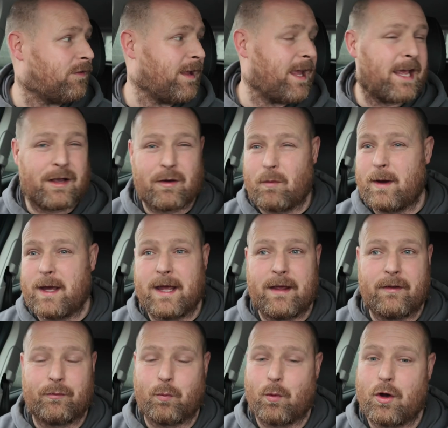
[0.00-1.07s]

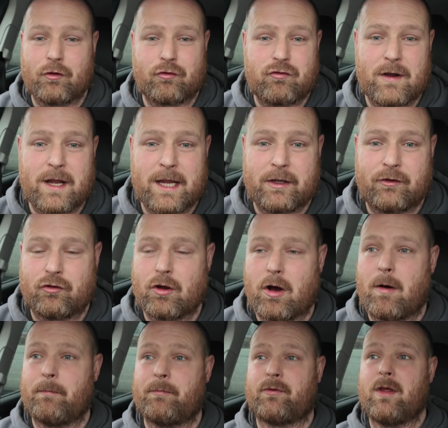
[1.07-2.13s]
takeaways, worst rated
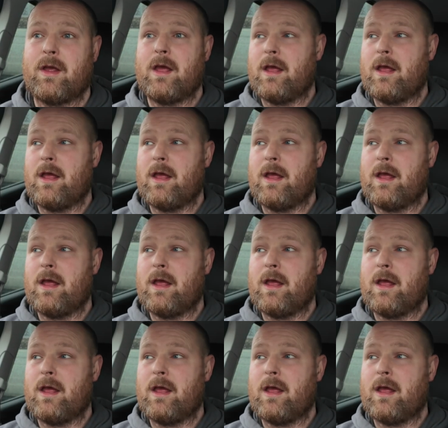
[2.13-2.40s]
shops,